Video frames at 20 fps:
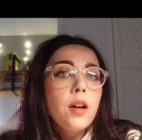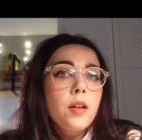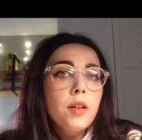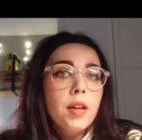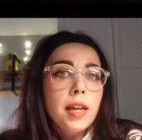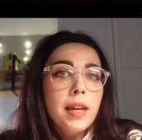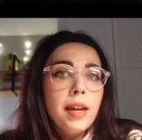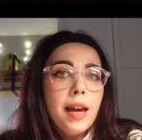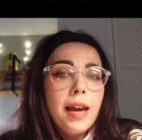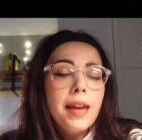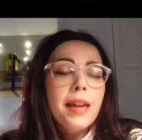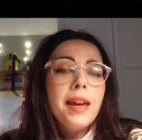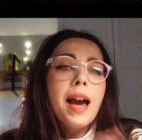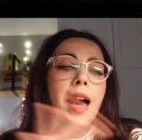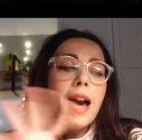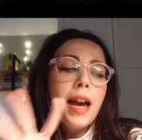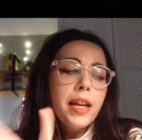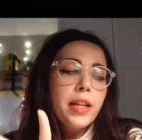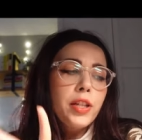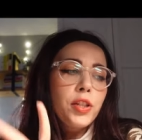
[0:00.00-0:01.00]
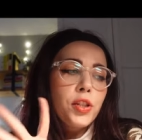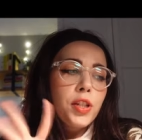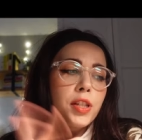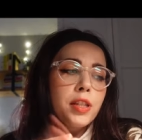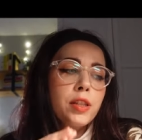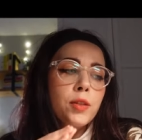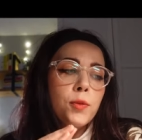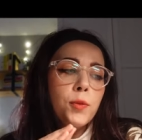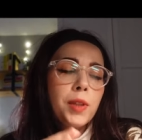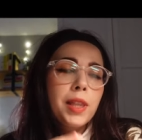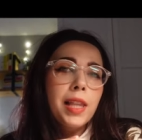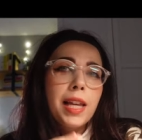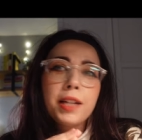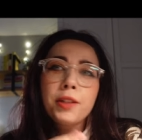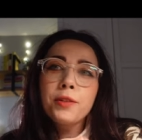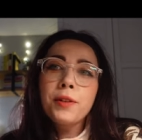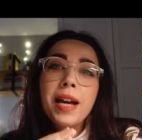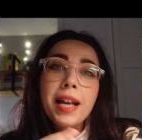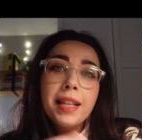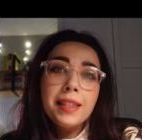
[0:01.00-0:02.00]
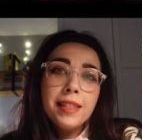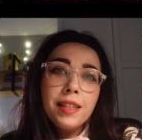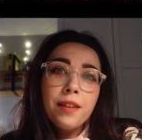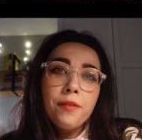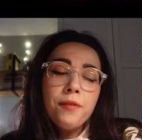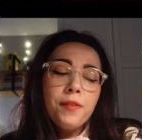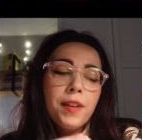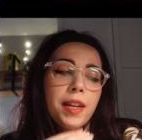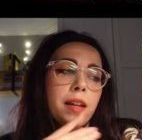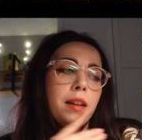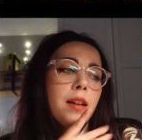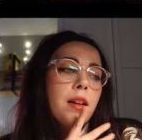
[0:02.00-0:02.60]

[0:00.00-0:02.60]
okay, hi, I just would like to add something